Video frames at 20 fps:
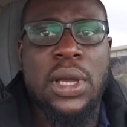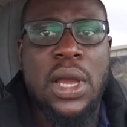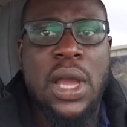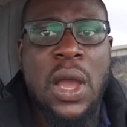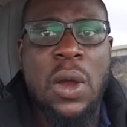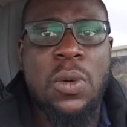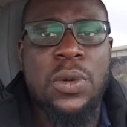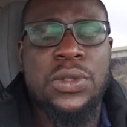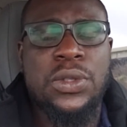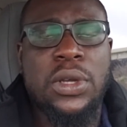I
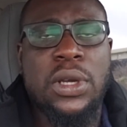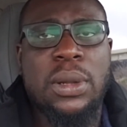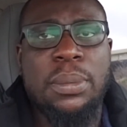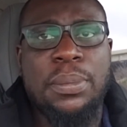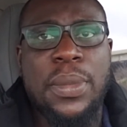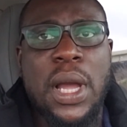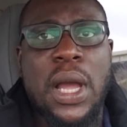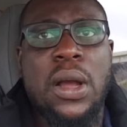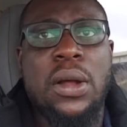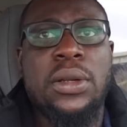will talk
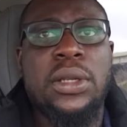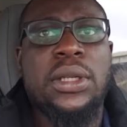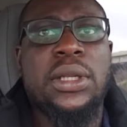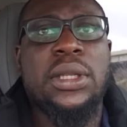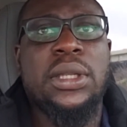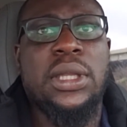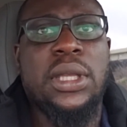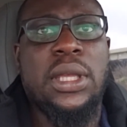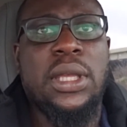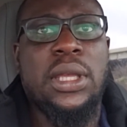about
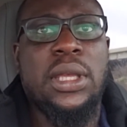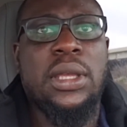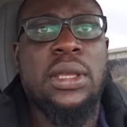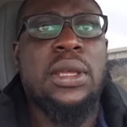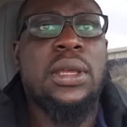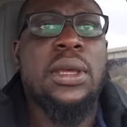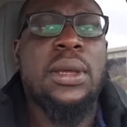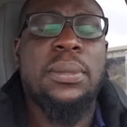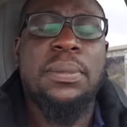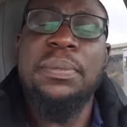the
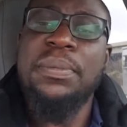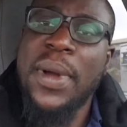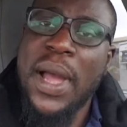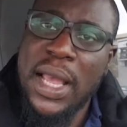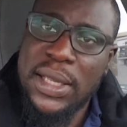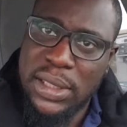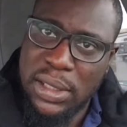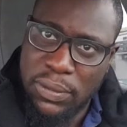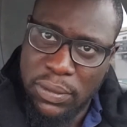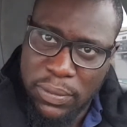
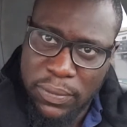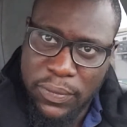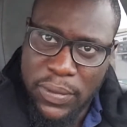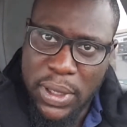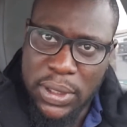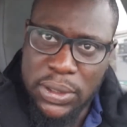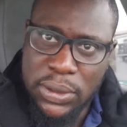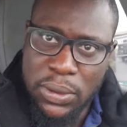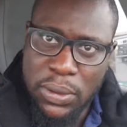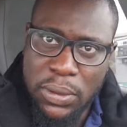passive
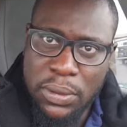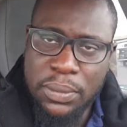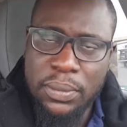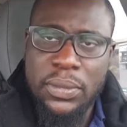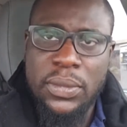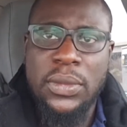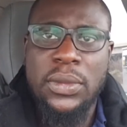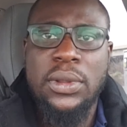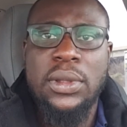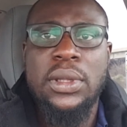investor,
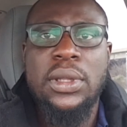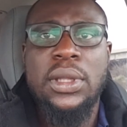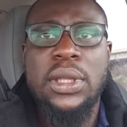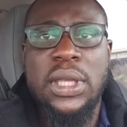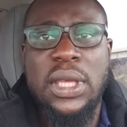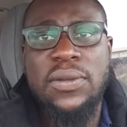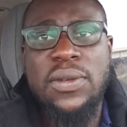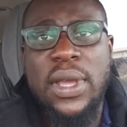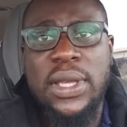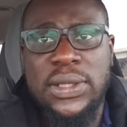
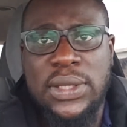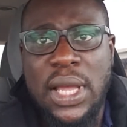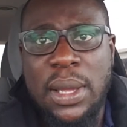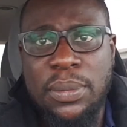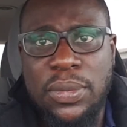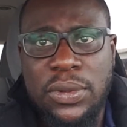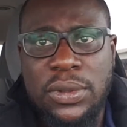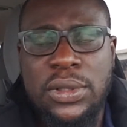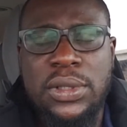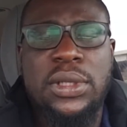give
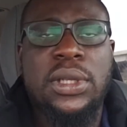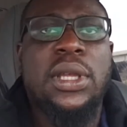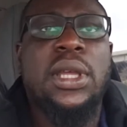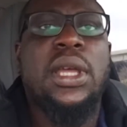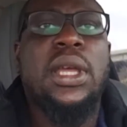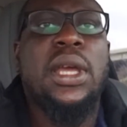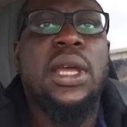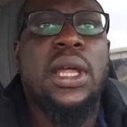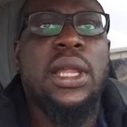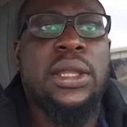examples.
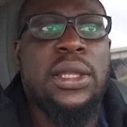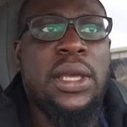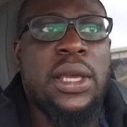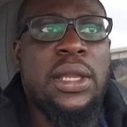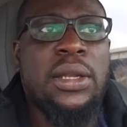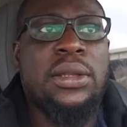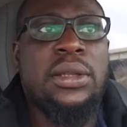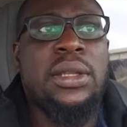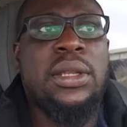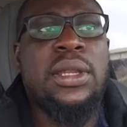And
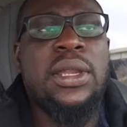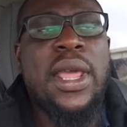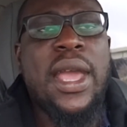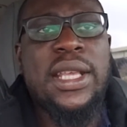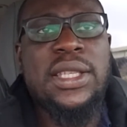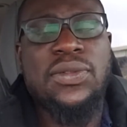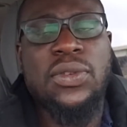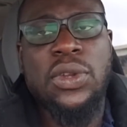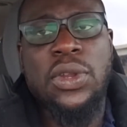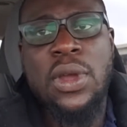then the
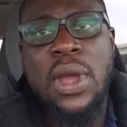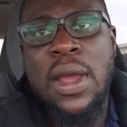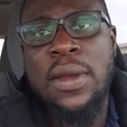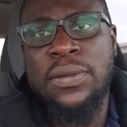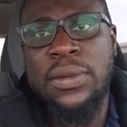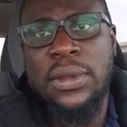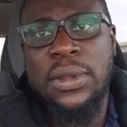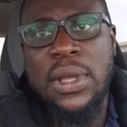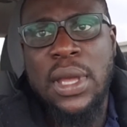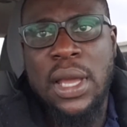next video
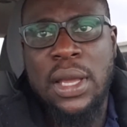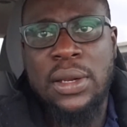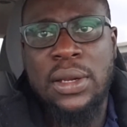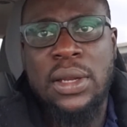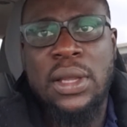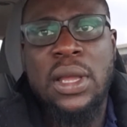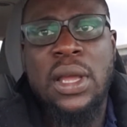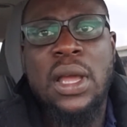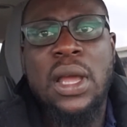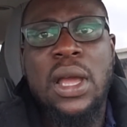after that,
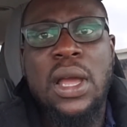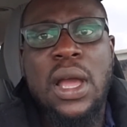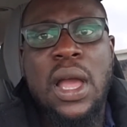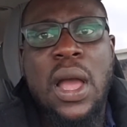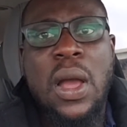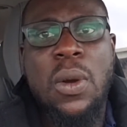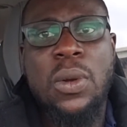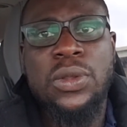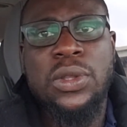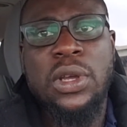
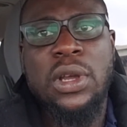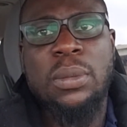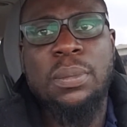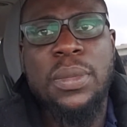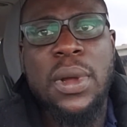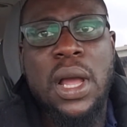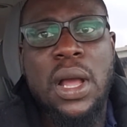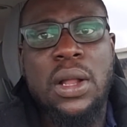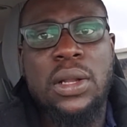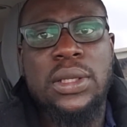I will talk
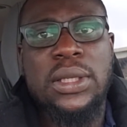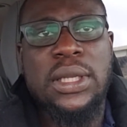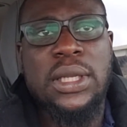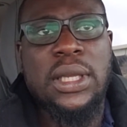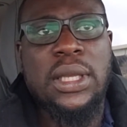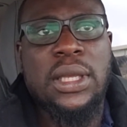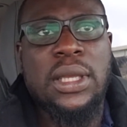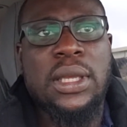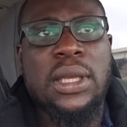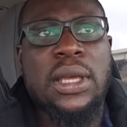about
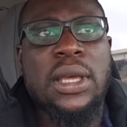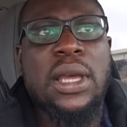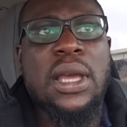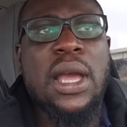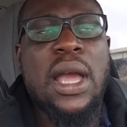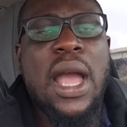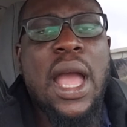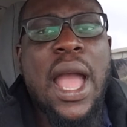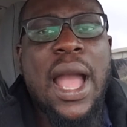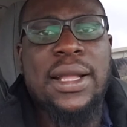the
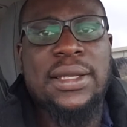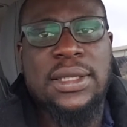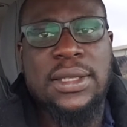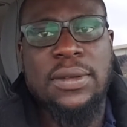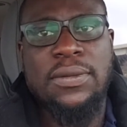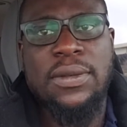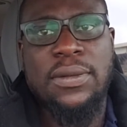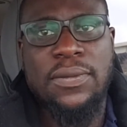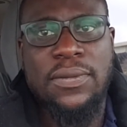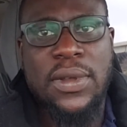
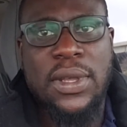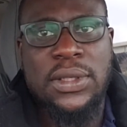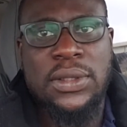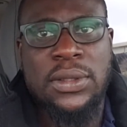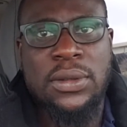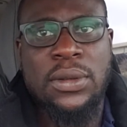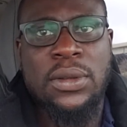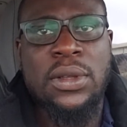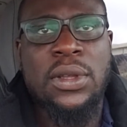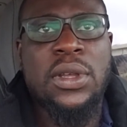active
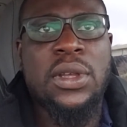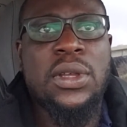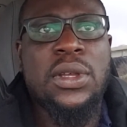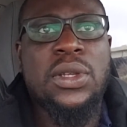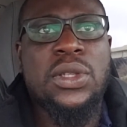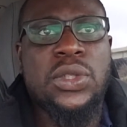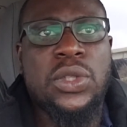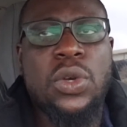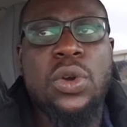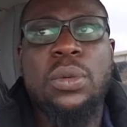investor.
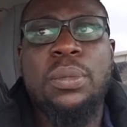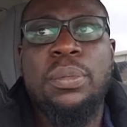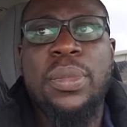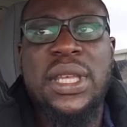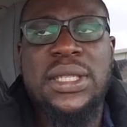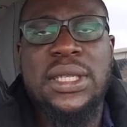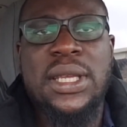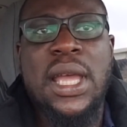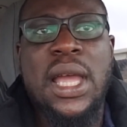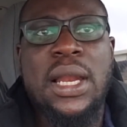So
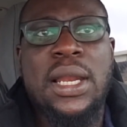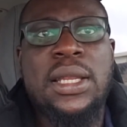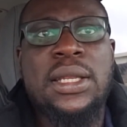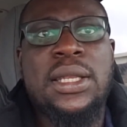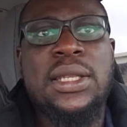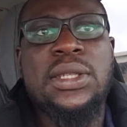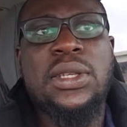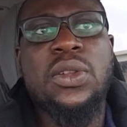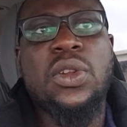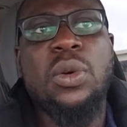basically, this
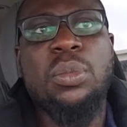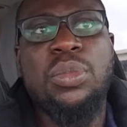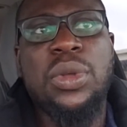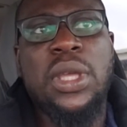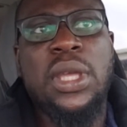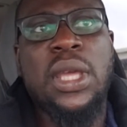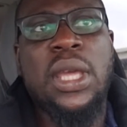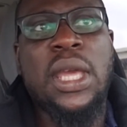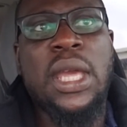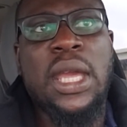is going to
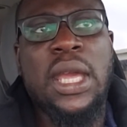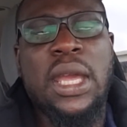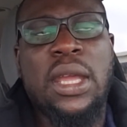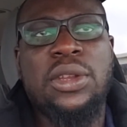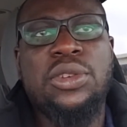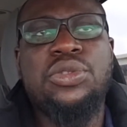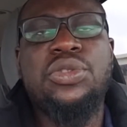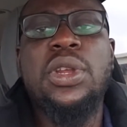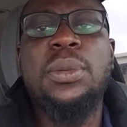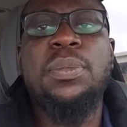be a
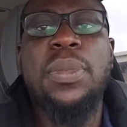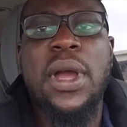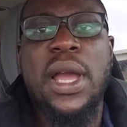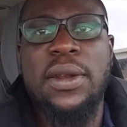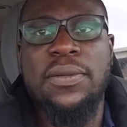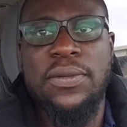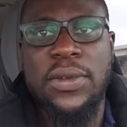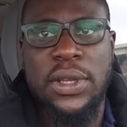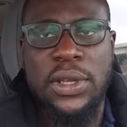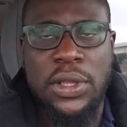three-part
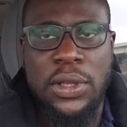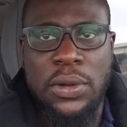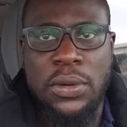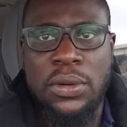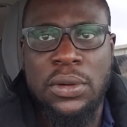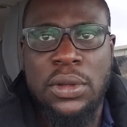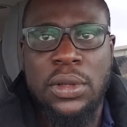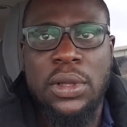video.